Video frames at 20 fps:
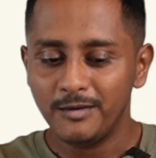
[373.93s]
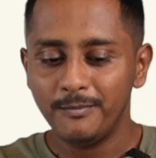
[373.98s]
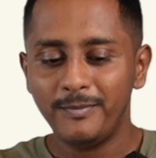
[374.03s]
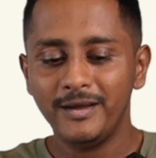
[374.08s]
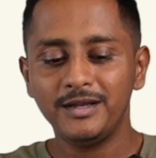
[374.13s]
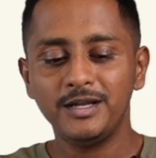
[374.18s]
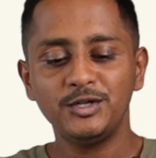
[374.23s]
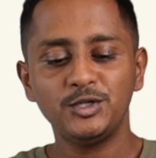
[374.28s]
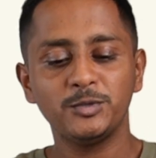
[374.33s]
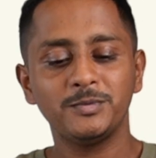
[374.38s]

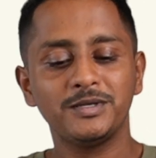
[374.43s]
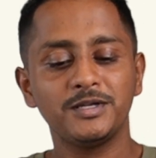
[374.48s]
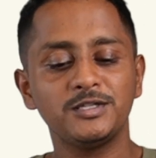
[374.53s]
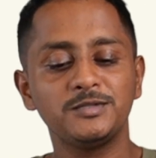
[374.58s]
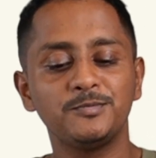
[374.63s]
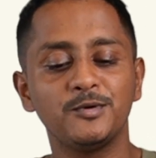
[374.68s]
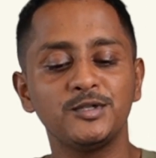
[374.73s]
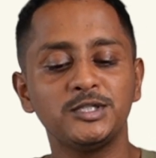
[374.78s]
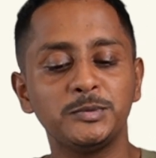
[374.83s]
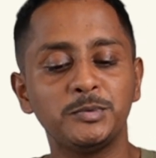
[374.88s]
Parents should be
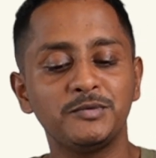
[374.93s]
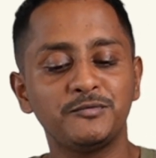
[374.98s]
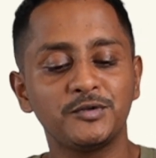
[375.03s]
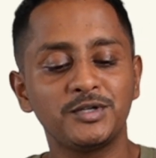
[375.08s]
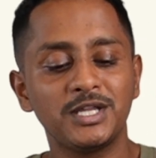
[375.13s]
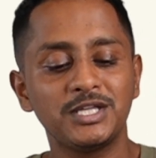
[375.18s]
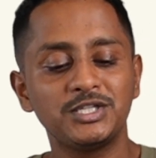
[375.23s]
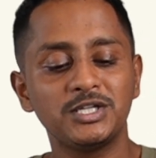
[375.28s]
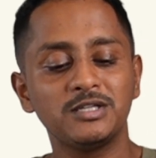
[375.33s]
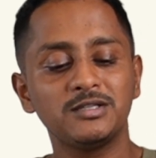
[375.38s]
responsible for
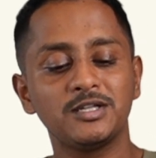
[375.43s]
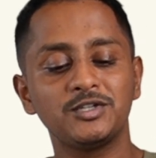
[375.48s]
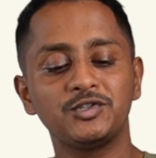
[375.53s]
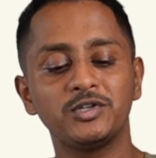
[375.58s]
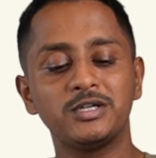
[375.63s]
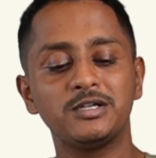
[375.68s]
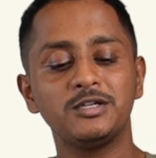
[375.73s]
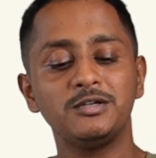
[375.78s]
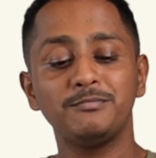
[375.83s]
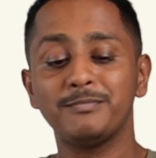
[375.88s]
teaching the
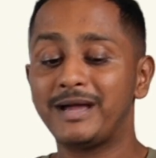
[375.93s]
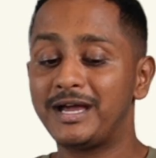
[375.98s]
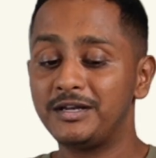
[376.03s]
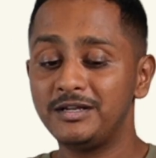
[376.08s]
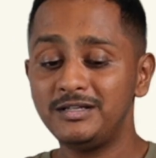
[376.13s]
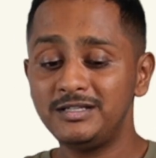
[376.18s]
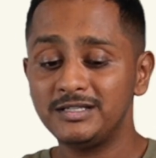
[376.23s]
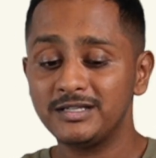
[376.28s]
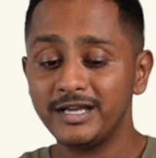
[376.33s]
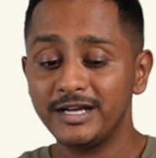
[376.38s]
children
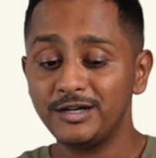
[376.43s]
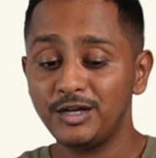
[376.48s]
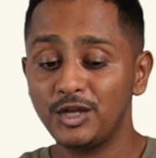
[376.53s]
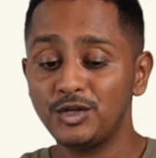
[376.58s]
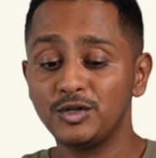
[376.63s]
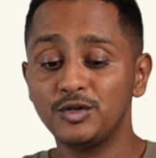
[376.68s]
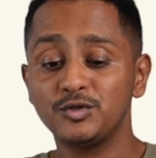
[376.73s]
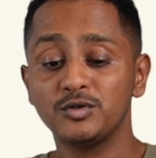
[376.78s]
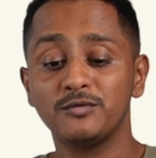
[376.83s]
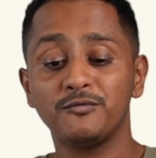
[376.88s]
manners and
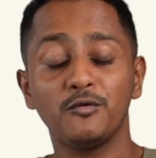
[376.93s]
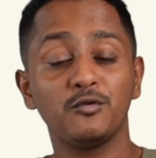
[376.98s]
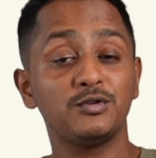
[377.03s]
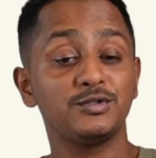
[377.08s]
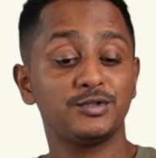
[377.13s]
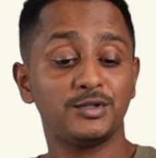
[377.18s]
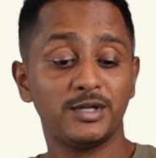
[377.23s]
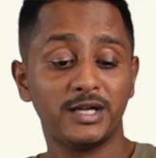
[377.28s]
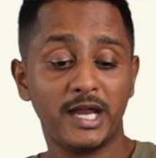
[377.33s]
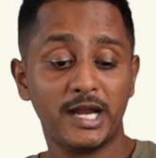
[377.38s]
teachers should
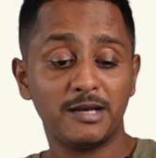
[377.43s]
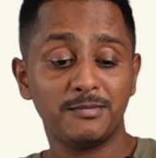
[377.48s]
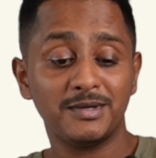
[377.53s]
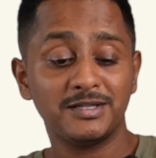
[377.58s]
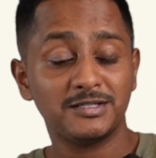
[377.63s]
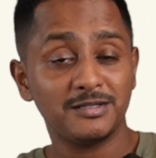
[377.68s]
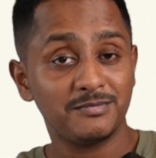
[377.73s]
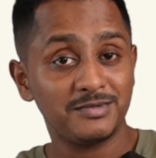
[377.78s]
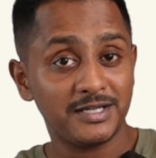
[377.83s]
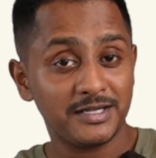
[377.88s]
focus on academic
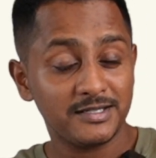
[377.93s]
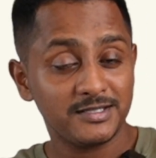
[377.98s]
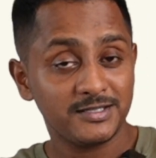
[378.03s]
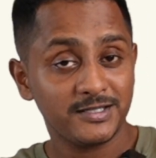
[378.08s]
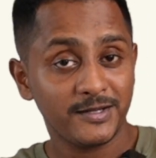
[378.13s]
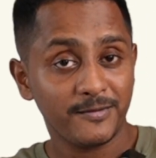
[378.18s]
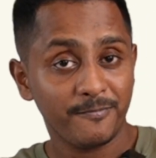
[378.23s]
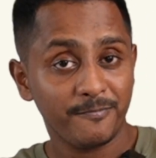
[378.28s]
subjects.